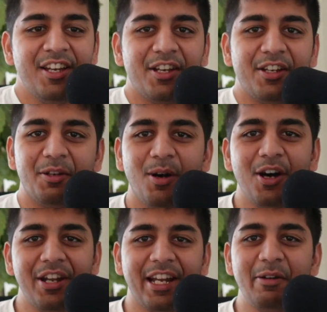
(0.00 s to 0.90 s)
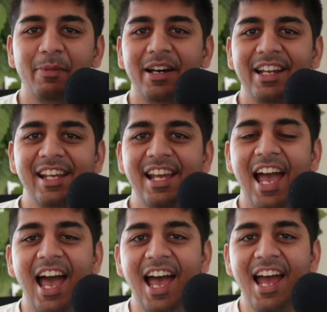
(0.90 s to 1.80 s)
Good morning, everybody,
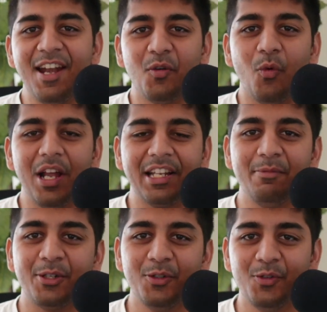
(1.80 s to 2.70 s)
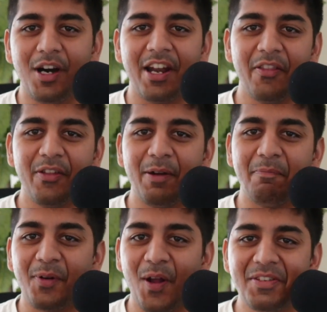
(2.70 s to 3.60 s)
and welcome to another
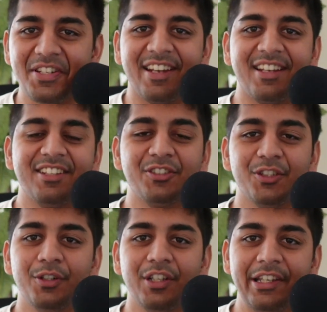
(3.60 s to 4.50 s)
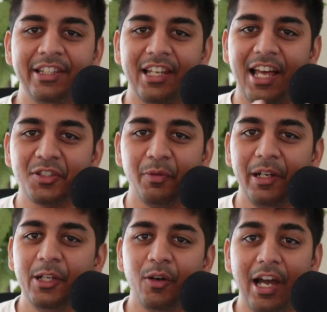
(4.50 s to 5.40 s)
project. So in the last
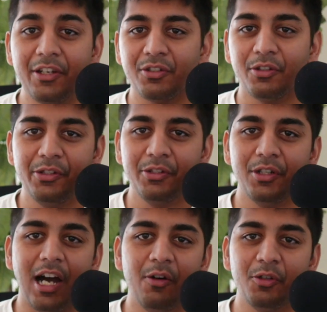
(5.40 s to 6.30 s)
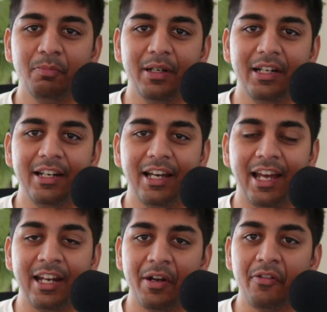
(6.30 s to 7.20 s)
video, I showed you how to build
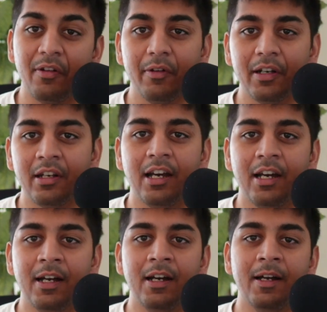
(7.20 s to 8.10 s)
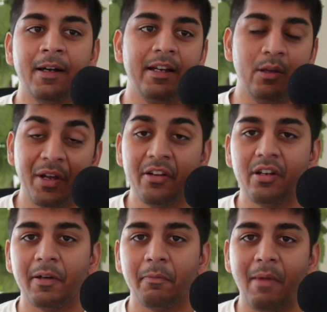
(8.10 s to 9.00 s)
an
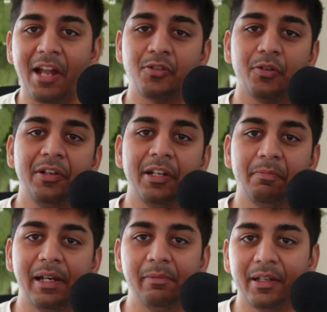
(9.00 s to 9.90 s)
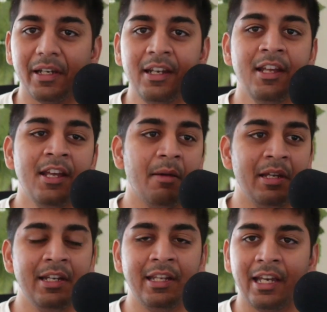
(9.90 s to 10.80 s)
event-driven batch-oriented pipeline,
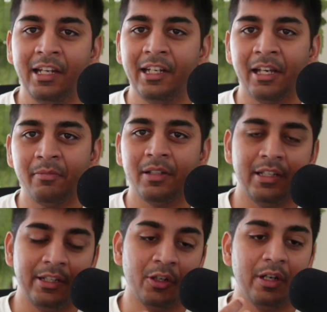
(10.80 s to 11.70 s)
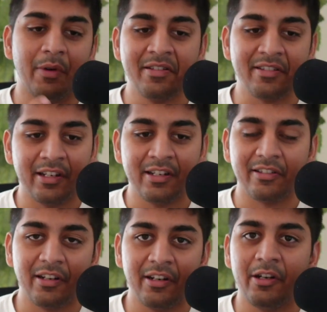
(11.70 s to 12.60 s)
meaning anytime events are
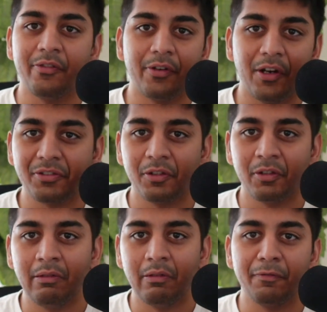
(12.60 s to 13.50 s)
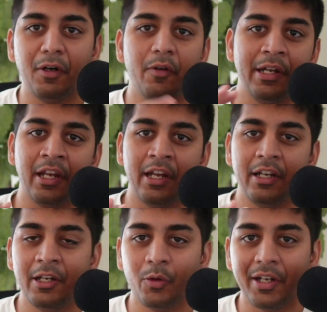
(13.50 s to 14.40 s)
inserted into the raw zone, we were forwarding
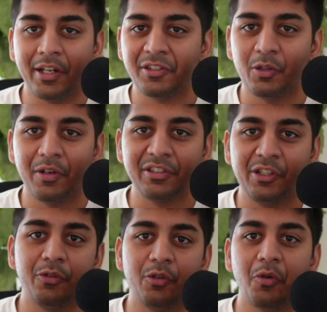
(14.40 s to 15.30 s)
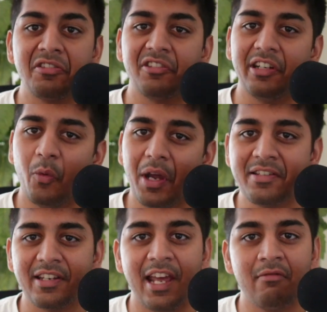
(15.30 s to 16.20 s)
it into an SQS queue through S3
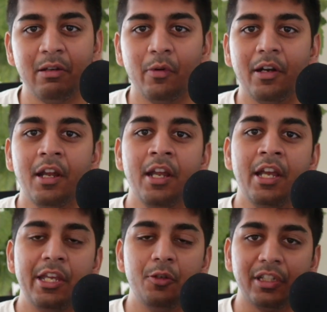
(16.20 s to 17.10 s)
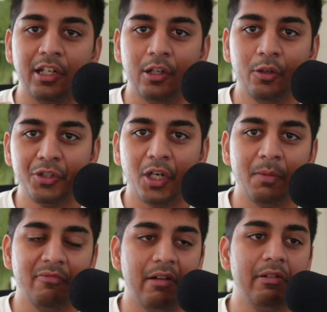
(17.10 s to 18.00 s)
events, and we were using glue
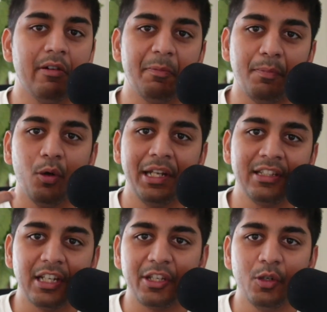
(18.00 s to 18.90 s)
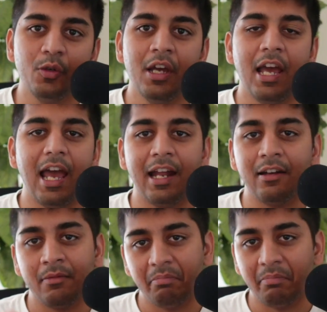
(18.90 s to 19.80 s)
job where we were polling the queue
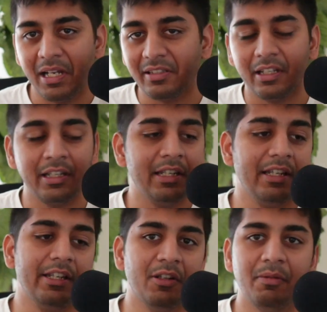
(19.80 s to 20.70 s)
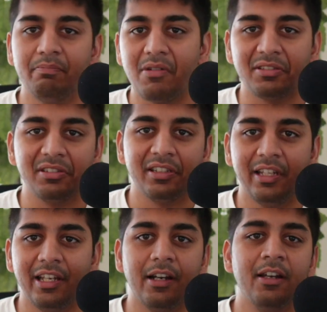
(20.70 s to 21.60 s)
and basically processing data.